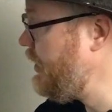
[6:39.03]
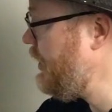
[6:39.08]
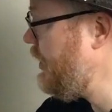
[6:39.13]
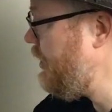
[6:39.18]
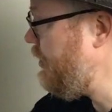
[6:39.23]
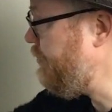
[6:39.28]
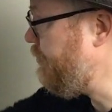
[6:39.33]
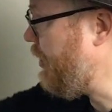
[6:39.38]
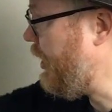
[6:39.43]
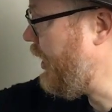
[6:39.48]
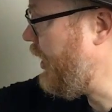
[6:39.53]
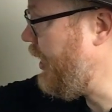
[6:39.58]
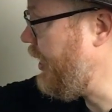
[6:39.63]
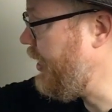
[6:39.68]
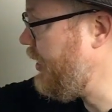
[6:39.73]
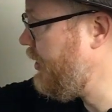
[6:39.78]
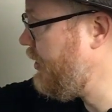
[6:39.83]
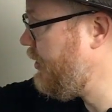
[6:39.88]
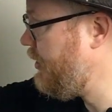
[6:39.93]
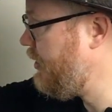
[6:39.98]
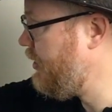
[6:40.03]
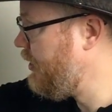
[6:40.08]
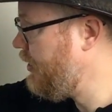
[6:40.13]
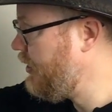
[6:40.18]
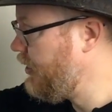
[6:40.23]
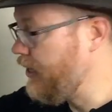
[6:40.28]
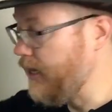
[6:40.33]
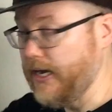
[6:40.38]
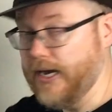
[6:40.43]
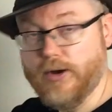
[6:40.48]
by
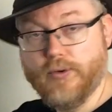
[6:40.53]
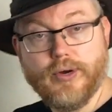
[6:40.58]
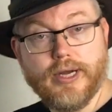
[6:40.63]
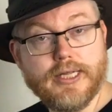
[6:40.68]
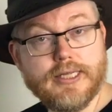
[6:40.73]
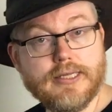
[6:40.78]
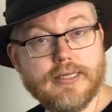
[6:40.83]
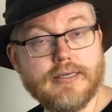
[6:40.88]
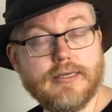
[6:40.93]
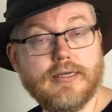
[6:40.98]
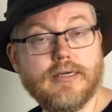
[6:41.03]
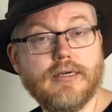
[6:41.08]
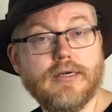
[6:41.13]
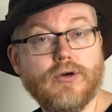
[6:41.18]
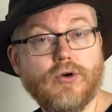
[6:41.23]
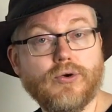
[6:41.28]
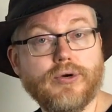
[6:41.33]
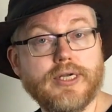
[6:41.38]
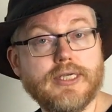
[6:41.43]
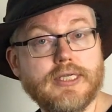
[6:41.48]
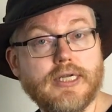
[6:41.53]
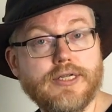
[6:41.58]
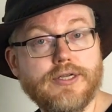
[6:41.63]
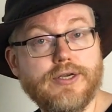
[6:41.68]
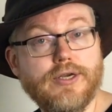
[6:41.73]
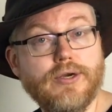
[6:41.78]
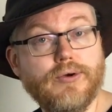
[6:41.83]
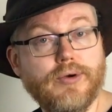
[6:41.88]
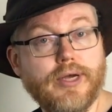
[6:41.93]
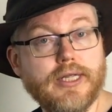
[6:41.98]
Howitt, or is it
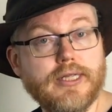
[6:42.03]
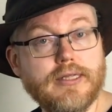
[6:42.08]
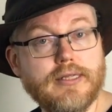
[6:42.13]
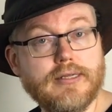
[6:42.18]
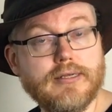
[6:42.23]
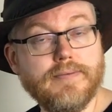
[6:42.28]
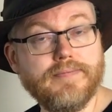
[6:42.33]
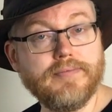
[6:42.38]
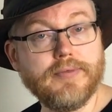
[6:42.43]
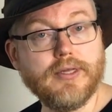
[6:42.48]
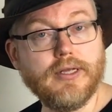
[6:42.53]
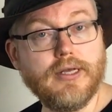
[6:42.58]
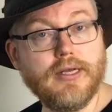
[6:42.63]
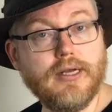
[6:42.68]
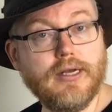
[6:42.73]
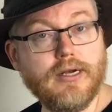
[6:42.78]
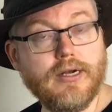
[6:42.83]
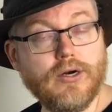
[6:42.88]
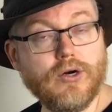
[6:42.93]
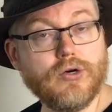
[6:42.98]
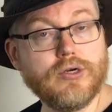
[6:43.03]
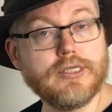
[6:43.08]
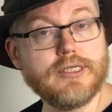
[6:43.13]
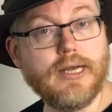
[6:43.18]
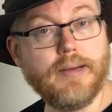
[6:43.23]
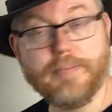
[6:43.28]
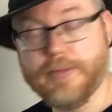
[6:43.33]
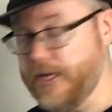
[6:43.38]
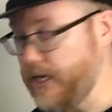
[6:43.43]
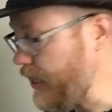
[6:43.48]
Hewitt, or
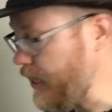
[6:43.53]
something